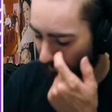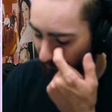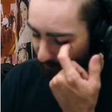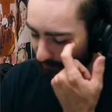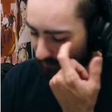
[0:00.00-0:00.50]

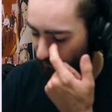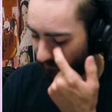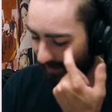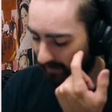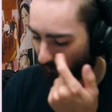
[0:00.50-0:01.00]
in terms
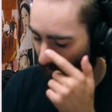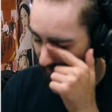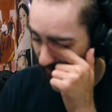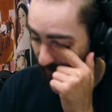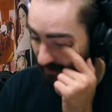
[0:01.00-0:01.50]
of like
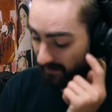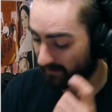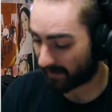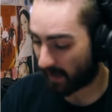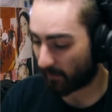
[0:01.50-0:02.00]
what they put
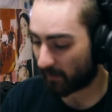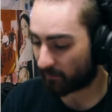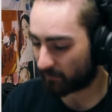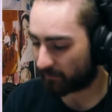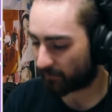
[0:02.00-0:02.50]
in the albums.